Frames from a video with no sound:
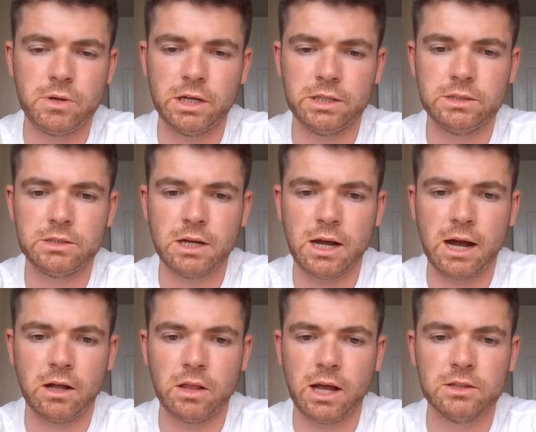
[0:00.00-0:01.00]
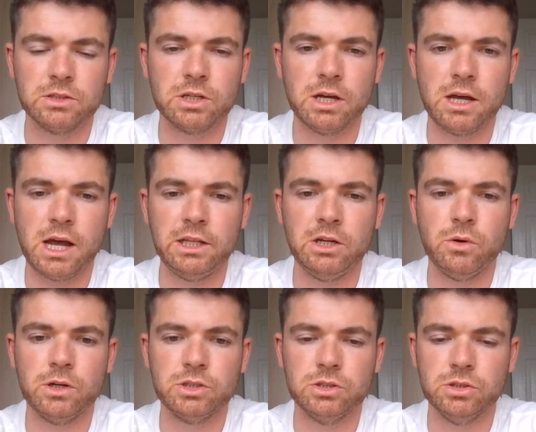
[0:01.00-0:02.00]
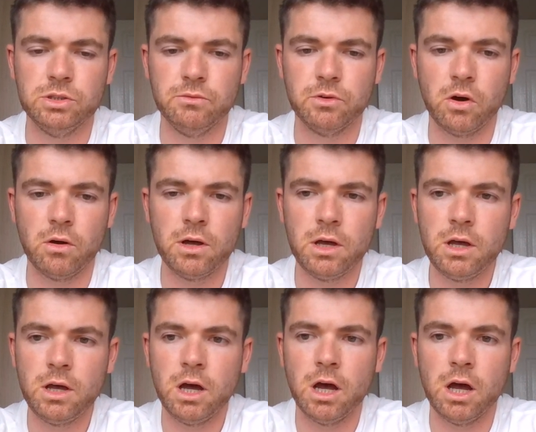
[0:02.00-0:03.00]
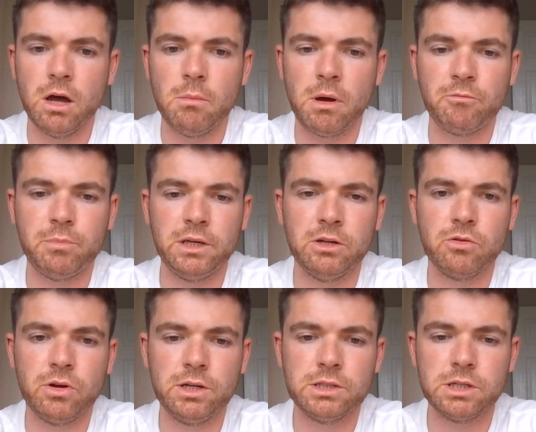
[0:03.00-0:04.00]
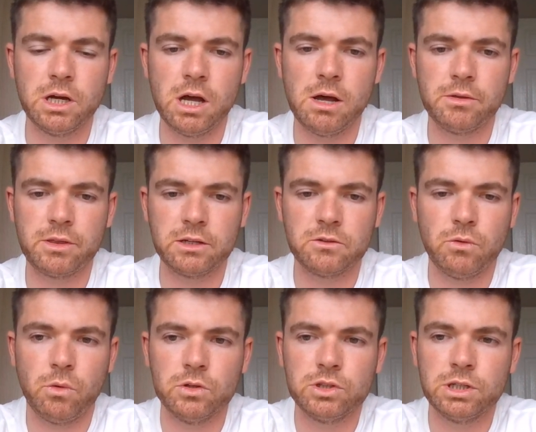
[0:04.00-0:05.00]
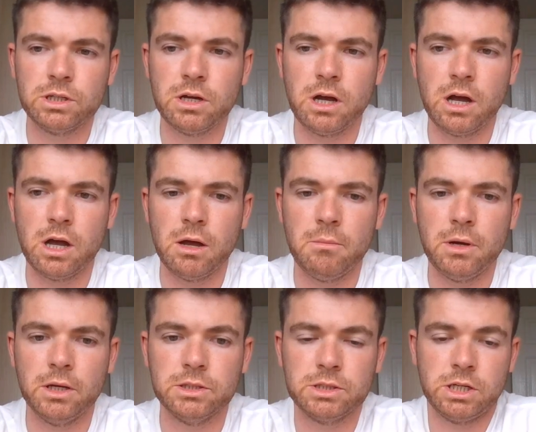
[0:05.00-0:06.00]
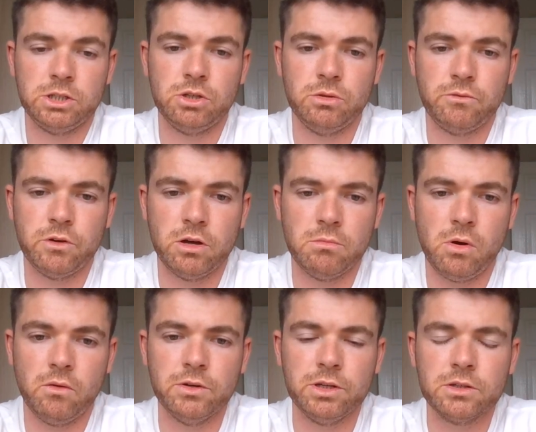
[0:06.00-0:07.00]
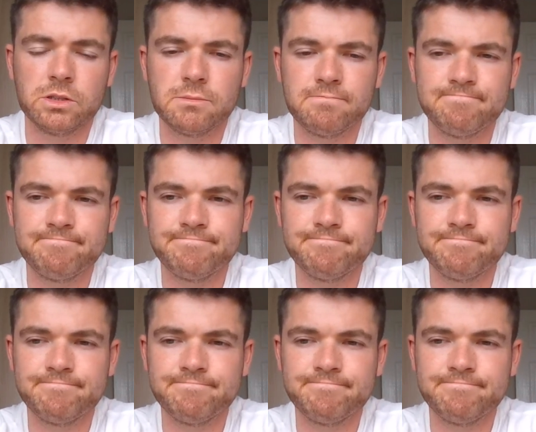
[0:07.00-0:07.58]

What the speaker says: and I'll answer any questions you've got. I've been Chris. Thanks for watching, and stay tuned for more videos.